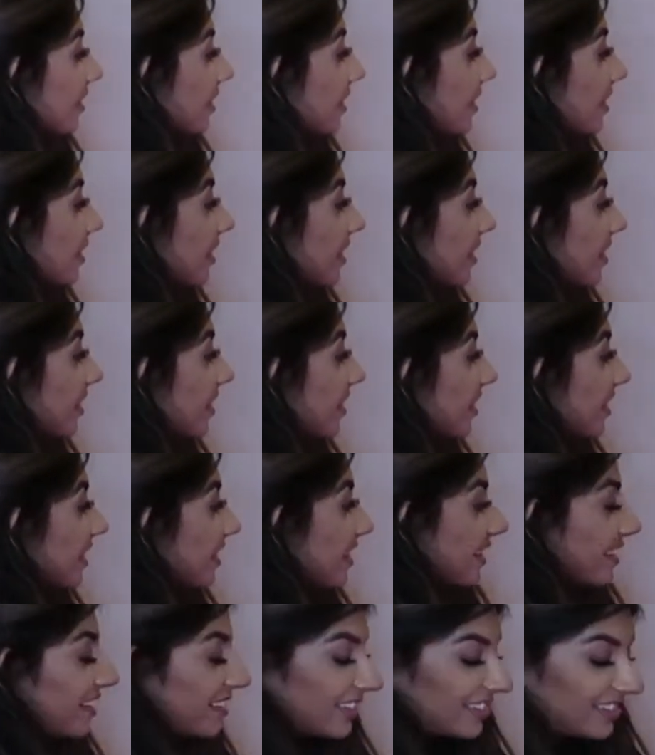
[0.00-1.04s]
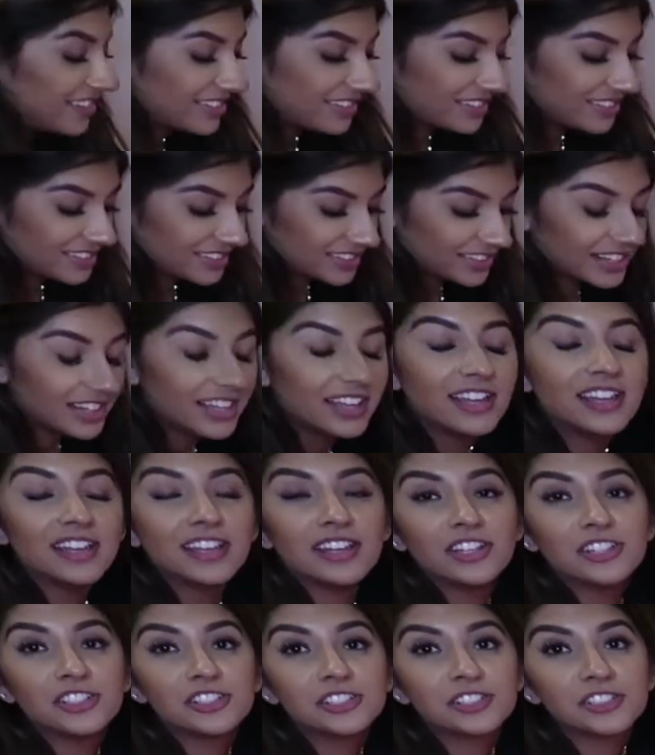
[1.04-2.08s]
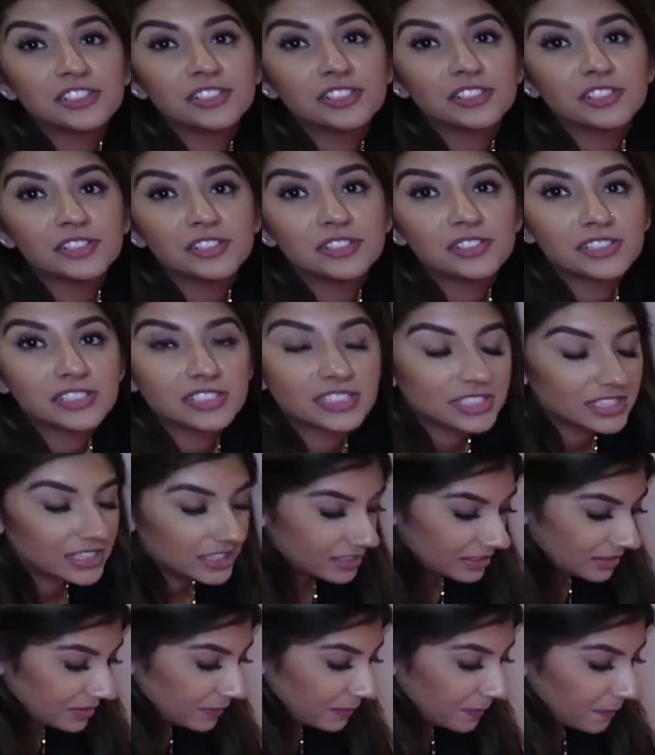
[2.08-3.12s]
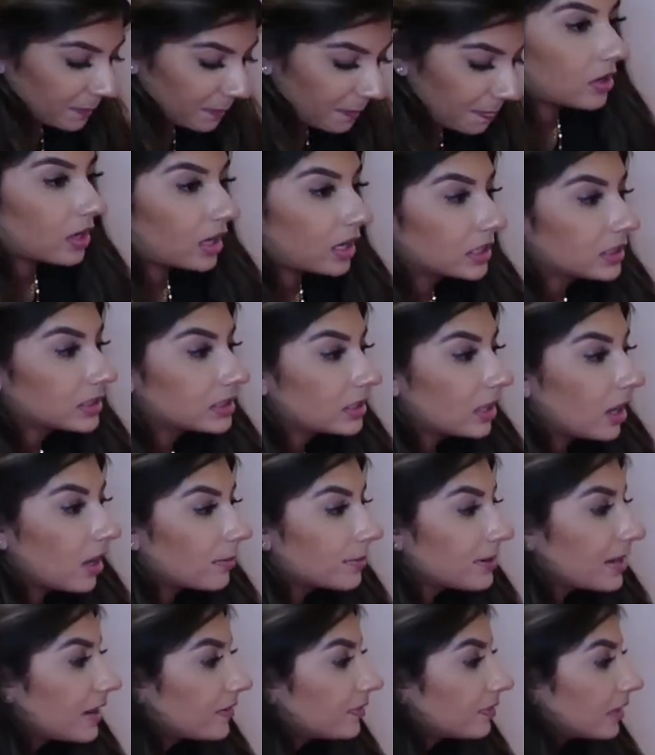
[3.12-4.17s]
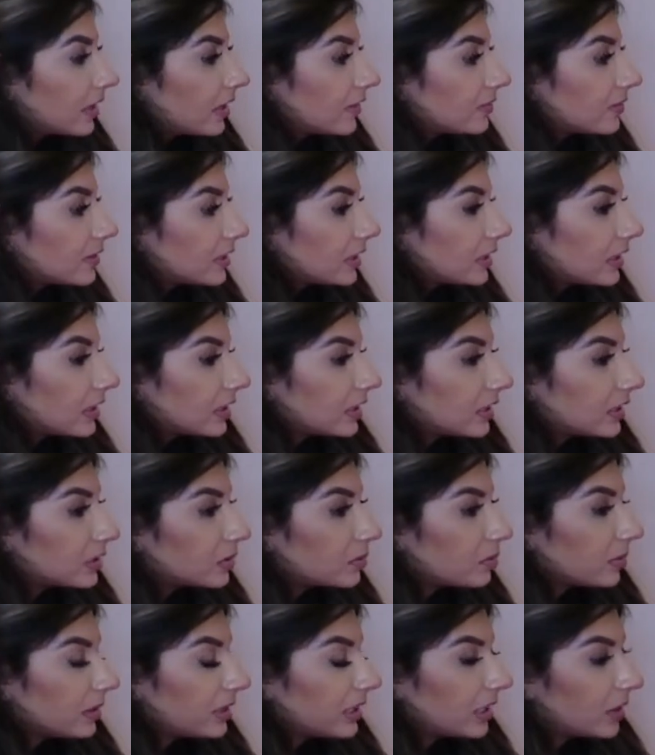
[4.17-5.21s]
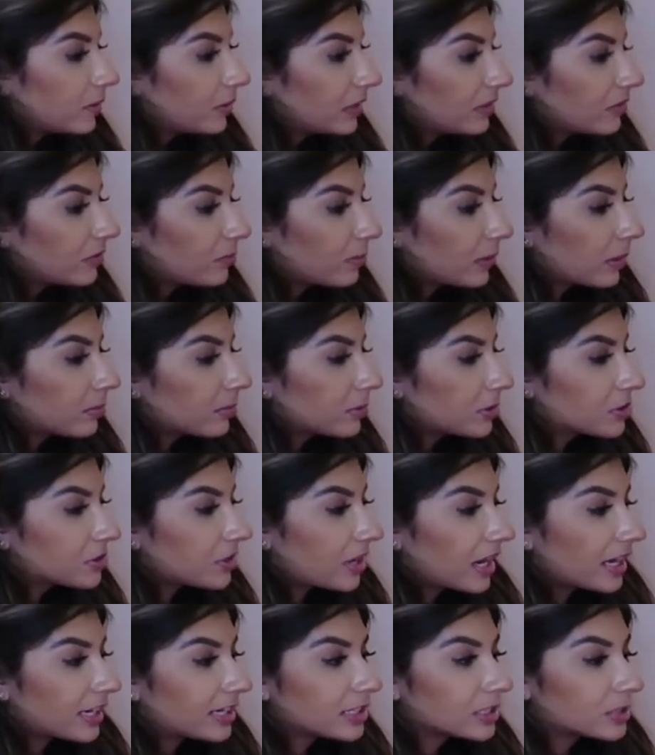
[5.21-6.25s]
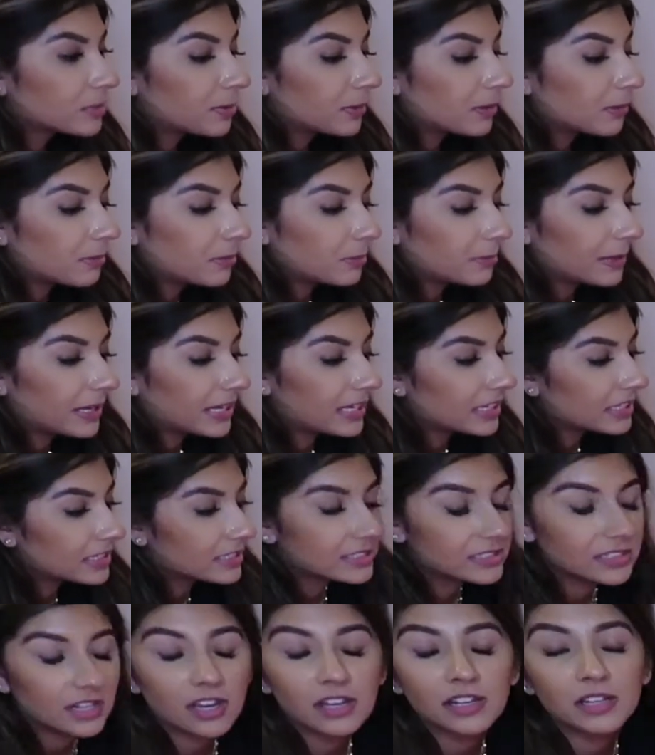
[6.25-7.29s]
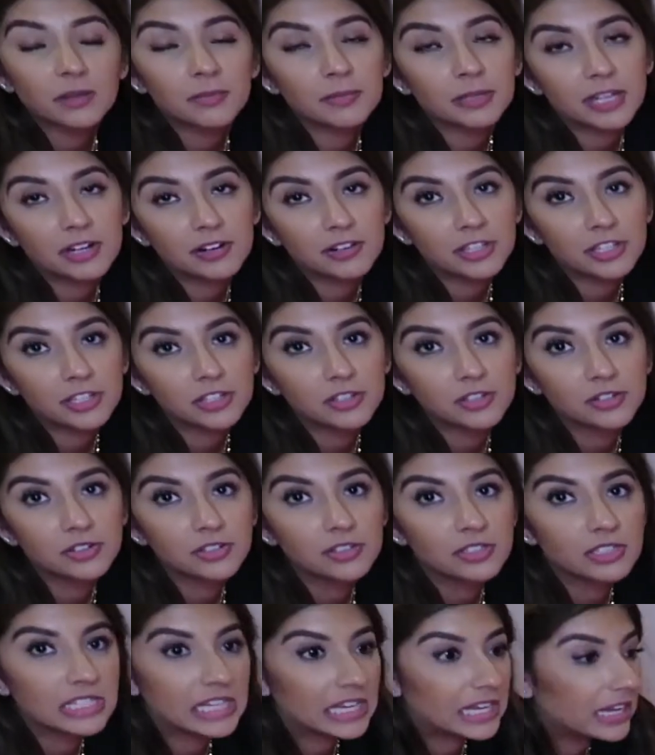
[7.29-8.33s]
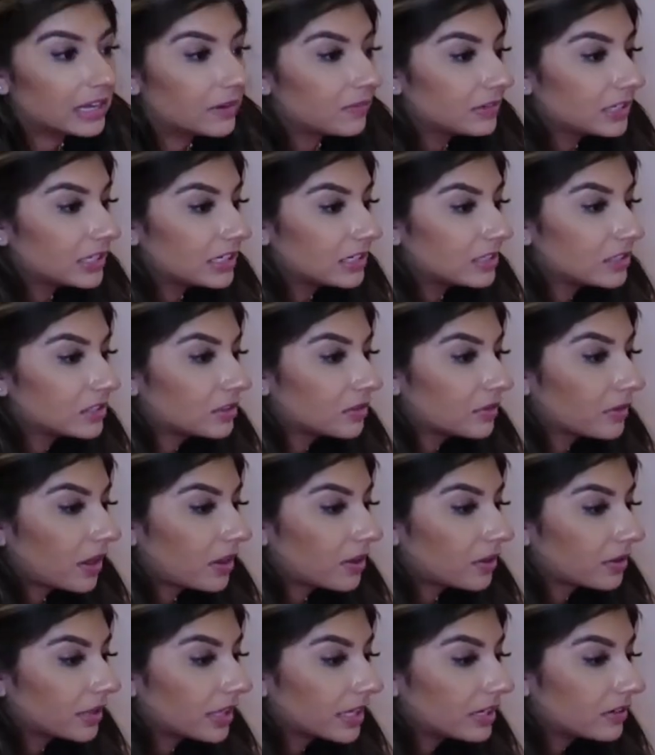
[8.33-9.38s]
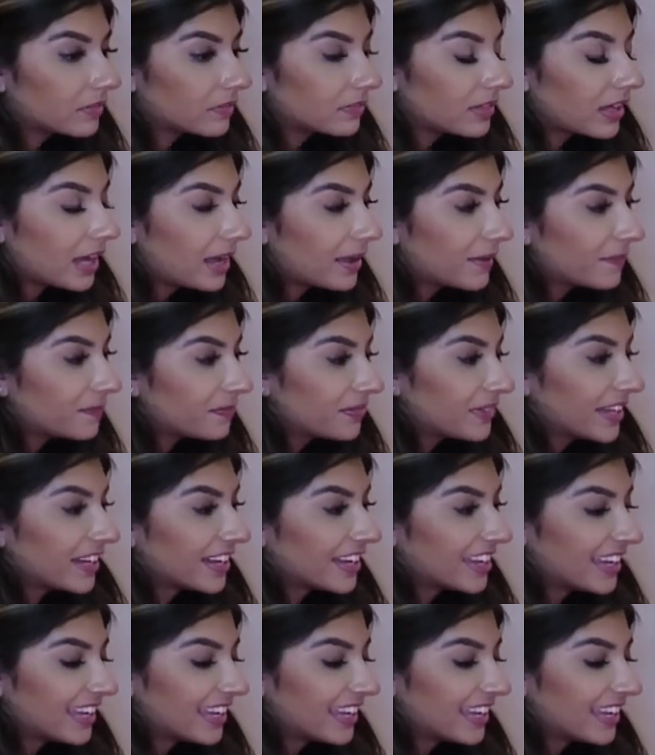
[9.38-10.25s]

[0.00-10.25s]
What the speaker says: was saying. She's losing it. So honestly, all we have left is we need to wait for purple to dry because the purple paint is not coming out cute. And we need to do another layer of that.